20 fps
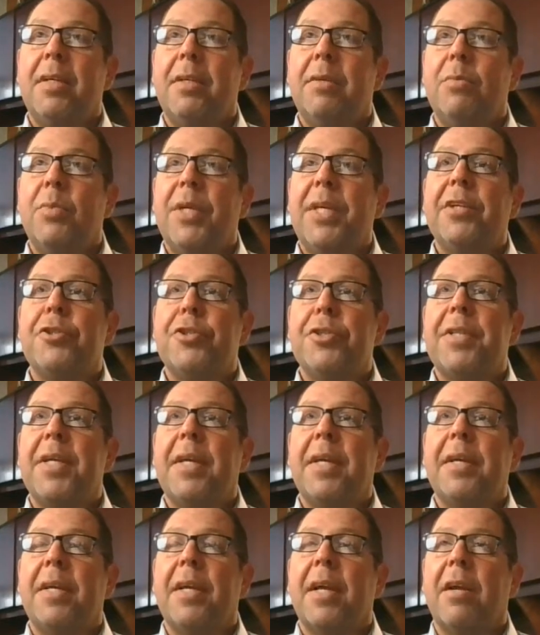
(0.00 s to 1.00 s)
we get you
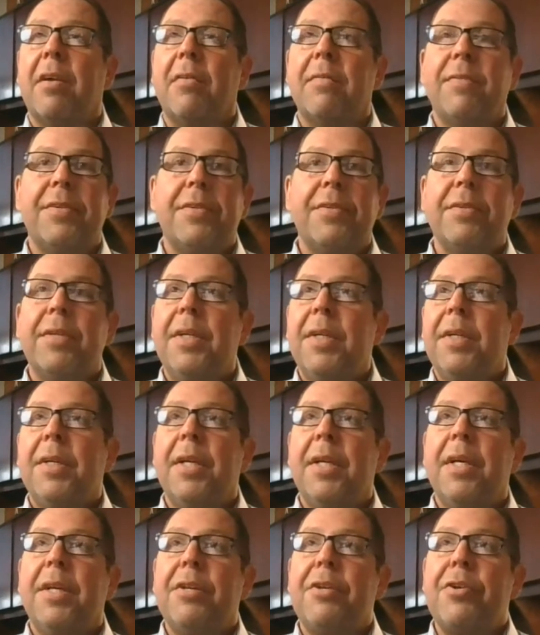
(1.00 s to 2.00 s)
taken care of
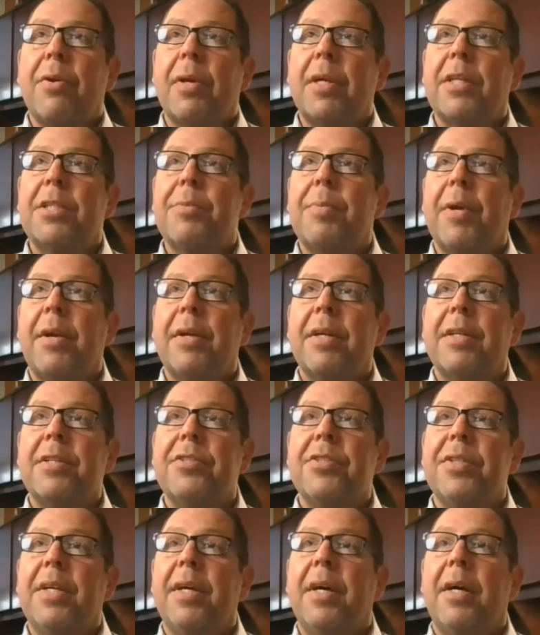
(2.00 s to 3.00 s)
and your
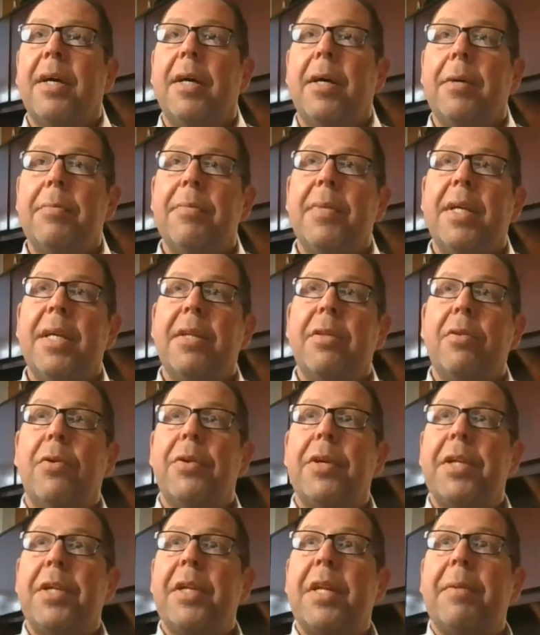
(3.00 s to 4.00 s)
experience and
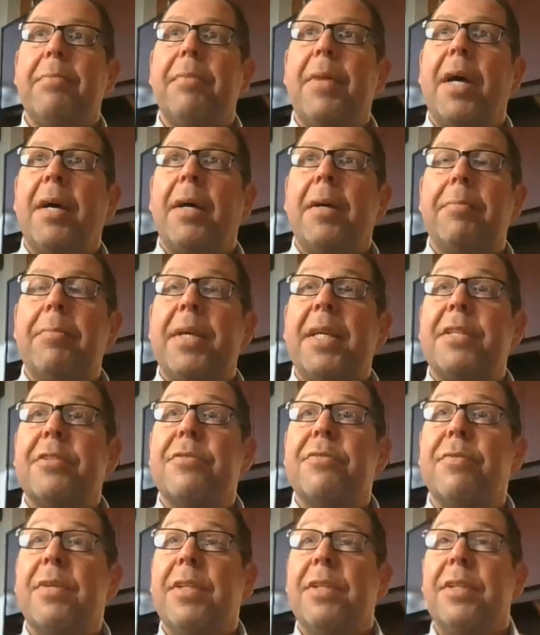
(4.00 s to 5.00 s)
learning
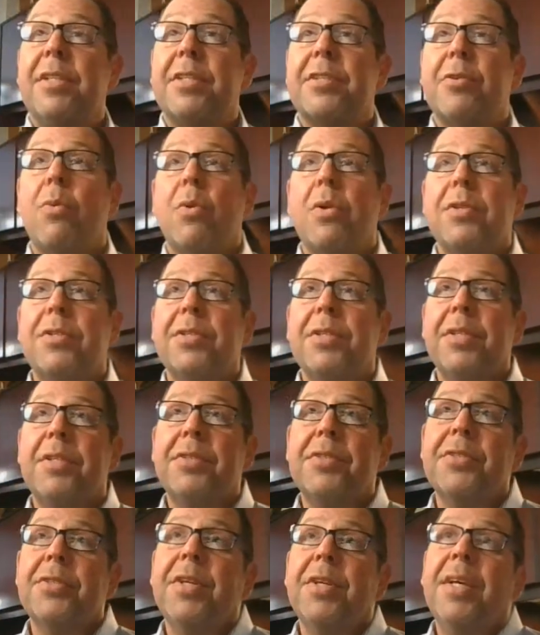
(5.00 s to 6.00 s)
base in this course
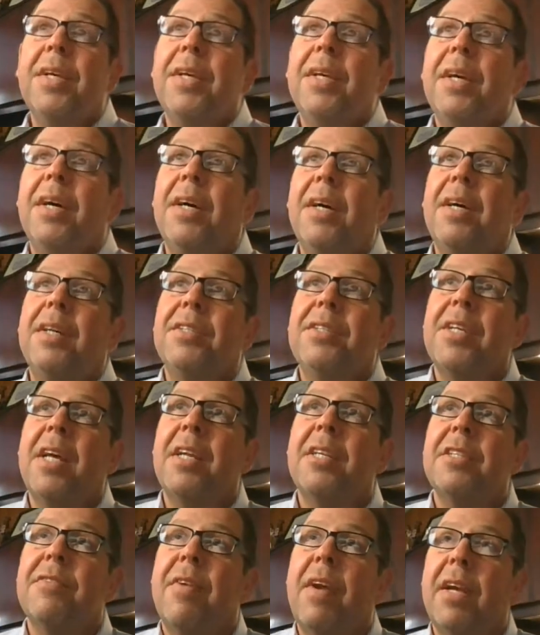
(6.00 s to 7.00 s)
is
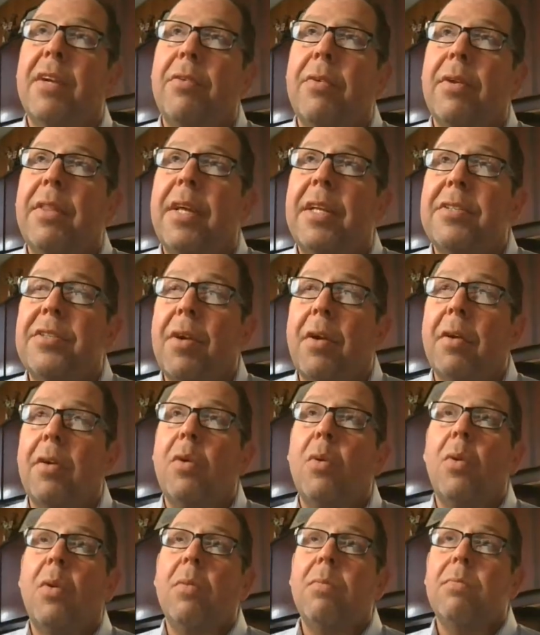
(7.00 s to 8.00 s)
satisfactory. That's our
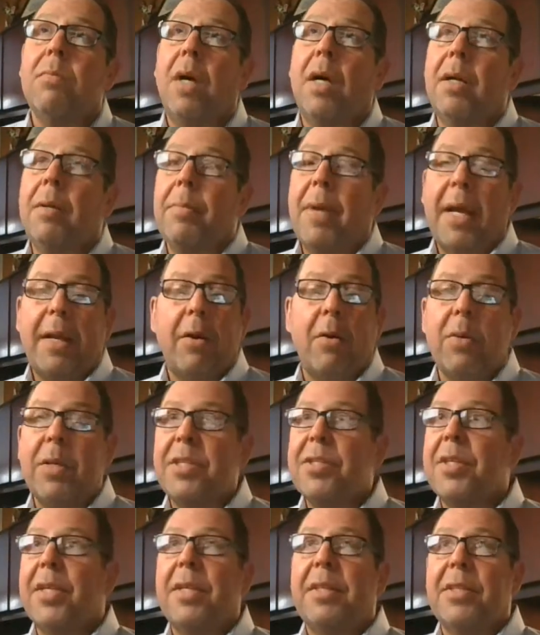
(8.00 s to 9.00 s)
goal. I
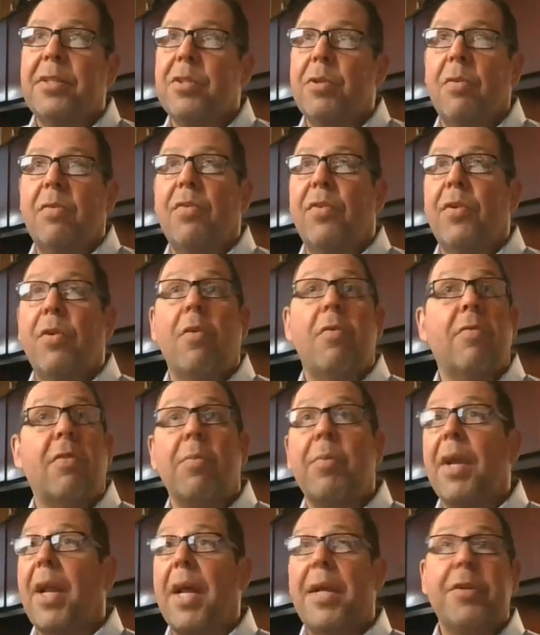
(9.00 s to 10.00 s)
always say this over and over,
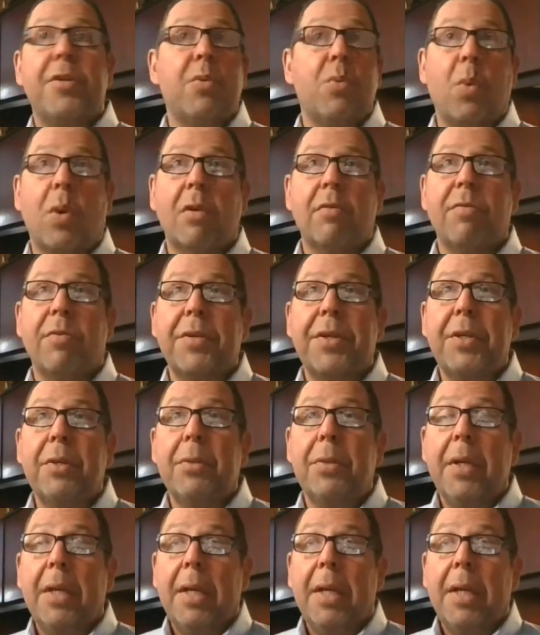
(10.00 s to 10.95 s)
but I do work for you.